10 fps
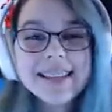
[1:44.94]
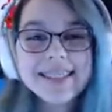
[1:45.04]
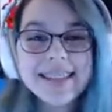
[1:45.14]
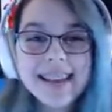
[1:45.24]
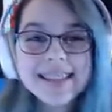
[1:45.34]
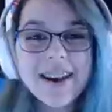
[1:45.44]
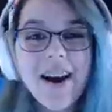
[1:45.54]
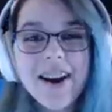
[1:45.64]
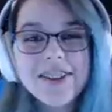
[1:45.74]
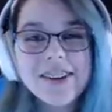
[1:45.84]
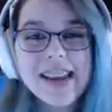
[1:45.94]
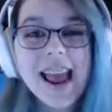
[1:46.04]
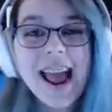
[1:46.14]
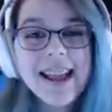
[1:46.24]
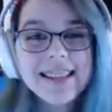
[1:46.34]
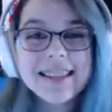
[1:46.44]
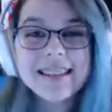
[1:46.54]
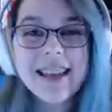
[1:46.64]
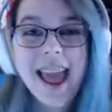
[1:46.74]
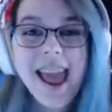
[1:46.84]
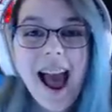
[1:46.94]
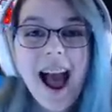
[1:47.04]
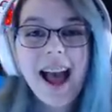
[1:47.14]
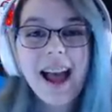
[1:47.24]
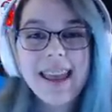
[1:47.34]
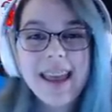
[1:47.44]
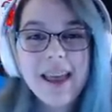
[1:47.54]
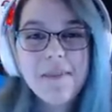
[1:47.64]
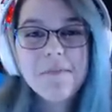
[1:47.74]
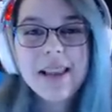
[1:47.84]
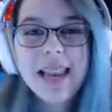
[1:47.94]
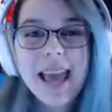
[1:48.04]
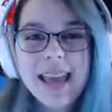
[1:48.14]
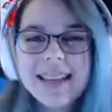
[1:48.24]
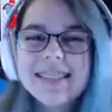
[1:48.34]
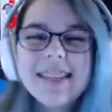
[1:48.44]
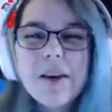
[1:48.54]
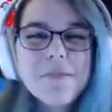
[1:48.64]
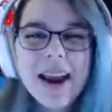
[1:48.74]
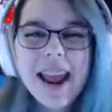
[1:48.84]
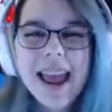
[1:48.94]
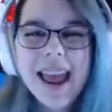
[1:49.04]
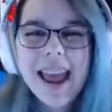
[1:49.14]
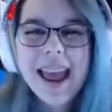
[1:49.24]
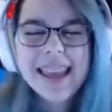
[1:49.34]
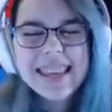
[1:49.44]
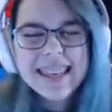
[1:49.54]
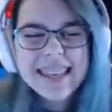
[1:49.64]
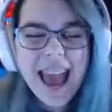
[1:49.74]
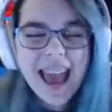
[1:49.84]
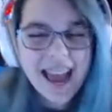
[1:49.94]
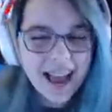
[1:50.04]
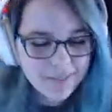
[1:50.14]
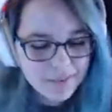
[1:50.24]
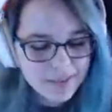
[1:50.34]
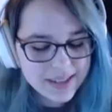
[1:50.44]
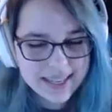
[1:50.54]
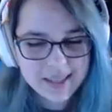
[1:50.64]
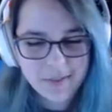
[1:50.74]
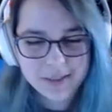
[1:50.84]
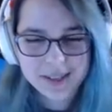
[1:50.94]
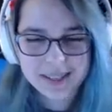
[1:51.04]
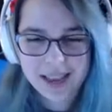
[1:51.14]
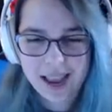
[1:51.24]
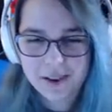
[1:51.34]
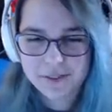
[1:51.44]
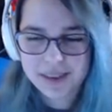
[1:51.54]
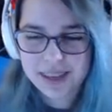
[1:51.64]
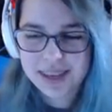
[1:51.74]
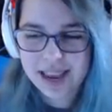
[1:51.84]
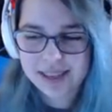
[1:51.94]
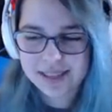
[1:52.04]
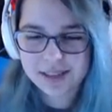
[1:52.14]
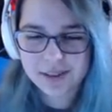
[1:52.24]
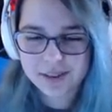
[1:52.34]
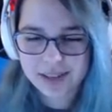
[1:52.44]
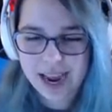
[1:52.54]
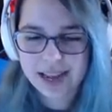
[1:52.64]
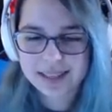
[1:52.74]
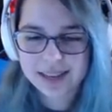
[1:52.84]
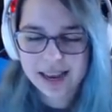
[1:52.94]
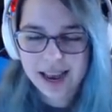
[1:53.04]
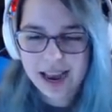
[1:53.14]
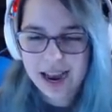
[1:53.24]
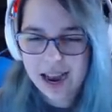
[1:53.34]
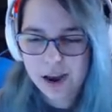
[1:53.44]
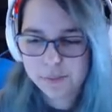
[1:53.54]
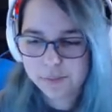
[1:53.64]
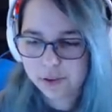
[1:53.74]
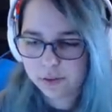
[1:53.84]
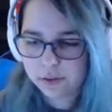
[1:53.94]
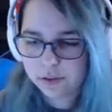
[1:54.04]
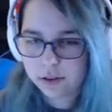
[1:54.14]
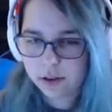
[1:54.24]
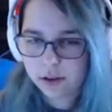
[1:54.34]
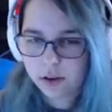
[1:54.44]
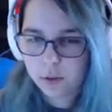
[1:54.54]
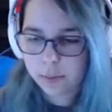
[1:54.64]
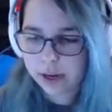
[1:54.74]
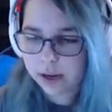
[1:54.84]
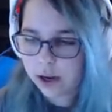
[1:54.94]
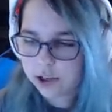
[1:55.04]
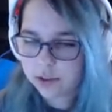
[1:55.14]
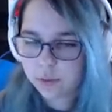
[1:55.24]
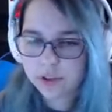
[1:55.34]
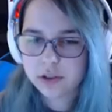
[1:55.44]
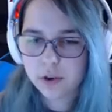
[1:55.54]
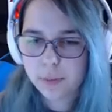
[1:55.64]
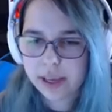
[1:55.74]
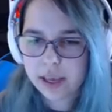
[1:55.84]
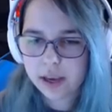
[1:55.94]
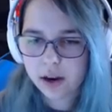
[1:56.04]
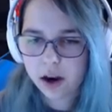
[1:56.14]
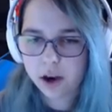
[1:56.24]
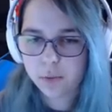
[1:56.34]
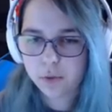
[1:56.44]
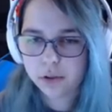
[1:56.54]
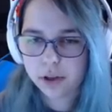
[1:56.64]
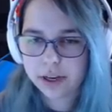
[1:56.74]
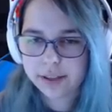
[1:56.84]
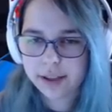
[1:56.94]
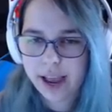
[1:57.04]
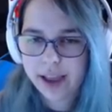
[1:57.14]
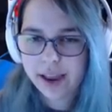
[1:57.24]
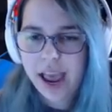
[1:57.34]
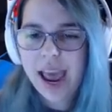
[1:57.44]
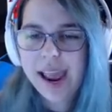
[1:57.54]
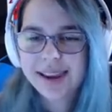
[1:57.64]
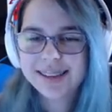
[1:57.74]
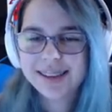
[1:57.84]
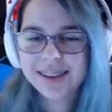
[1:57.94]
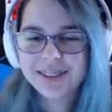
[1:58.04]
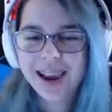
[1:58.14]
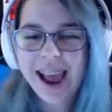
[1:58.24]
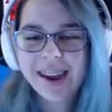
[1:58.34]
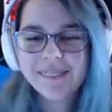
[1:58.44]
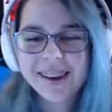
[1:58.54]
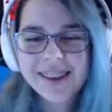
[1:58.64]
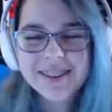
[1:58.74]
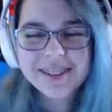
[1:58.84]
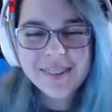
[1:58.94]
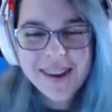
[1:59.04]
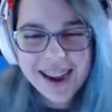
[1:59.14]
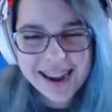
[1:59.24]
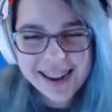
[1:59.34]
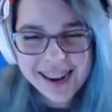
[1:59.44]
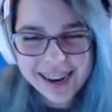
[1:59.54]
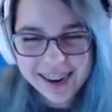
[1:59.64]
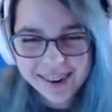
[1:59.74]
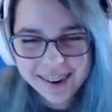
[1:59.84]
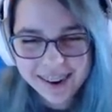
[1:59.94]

It's Audrey, and today I am playing Jailbreak! Yay! I'm a police officer because I have yet to do that. Oh my gosh, someone stole my key card. Well, look at that. Hey, Chad, what are you doing in here?